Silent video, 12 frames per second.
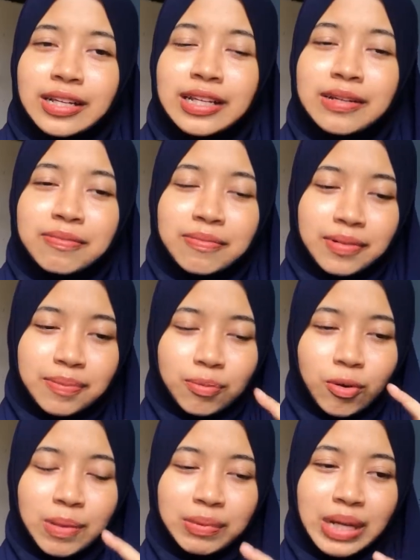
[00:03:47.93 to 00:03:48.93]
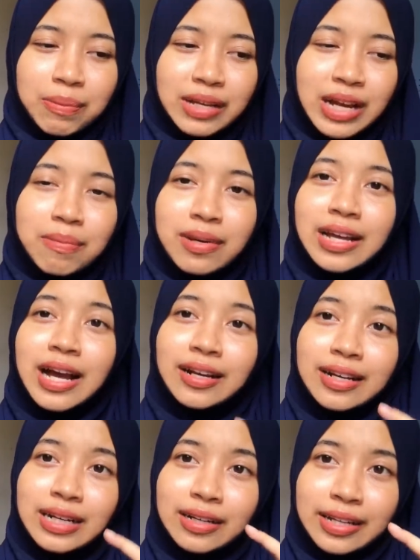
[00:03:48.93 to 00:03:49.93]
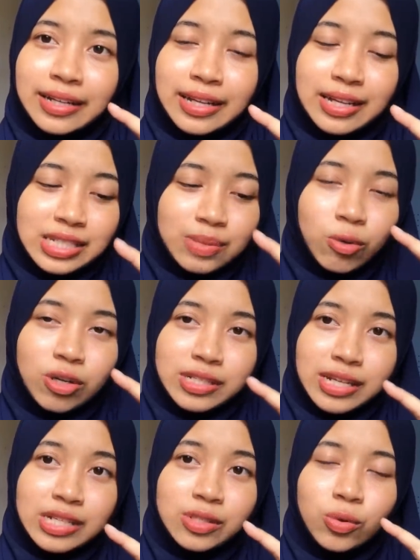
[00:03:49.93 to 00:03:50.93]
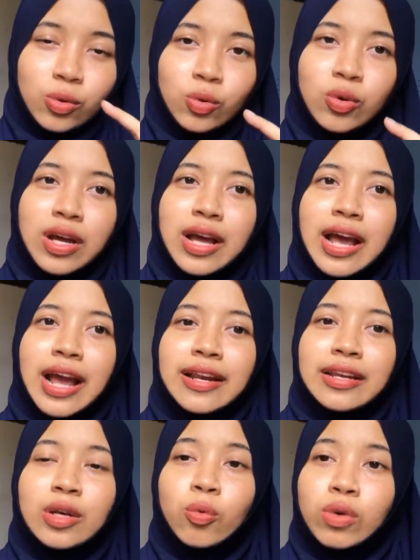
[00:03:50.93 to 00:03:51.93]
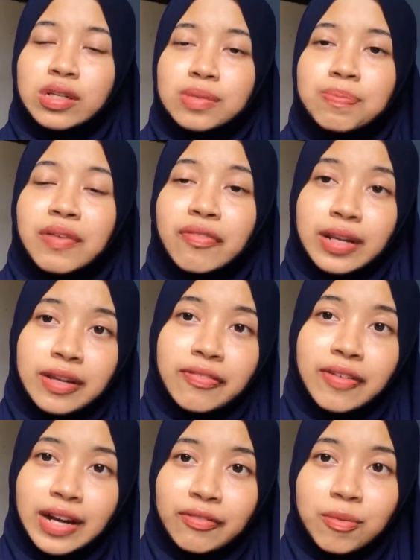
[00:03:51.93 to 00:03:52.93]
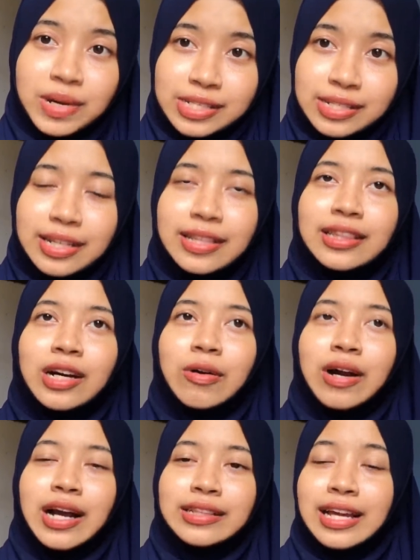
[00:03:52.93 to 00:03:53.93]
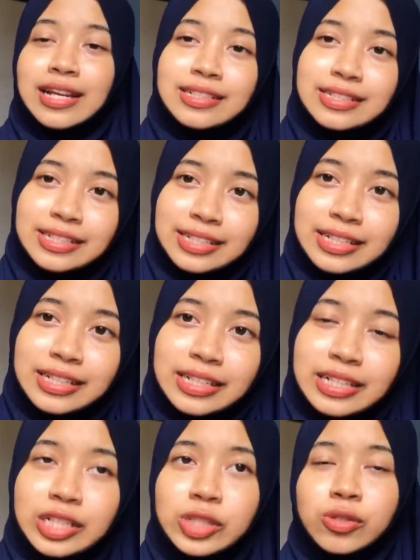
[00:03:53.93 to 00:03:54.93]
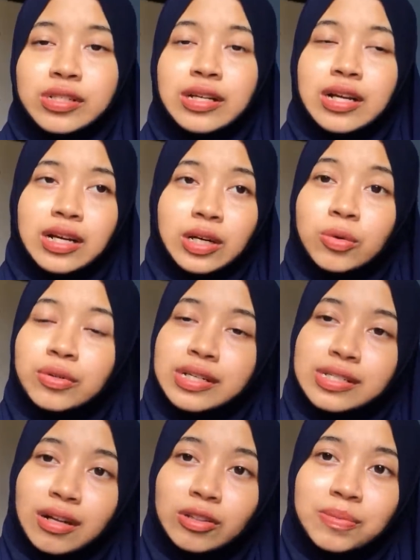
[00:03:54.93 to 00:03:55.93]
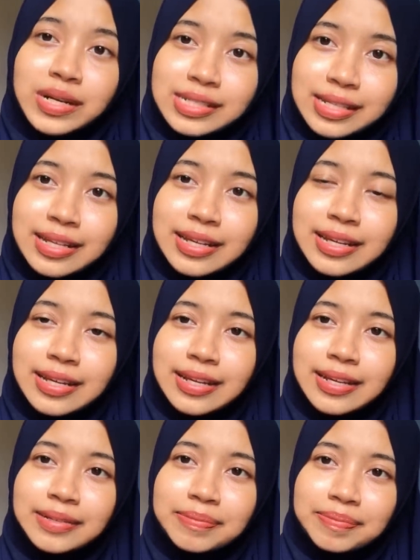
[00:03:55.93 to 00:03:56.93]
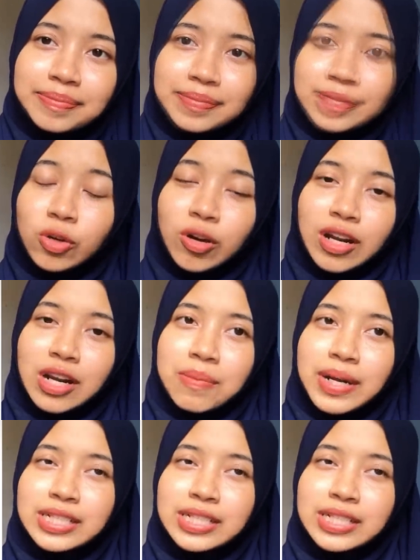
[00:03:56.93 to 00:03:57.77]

Dia produk pertama yang I beli harga RM6 yang smaller size dulu and it works perfectly fine for my skin tau. I tak allergy, it shows a good result to my skin. So kalau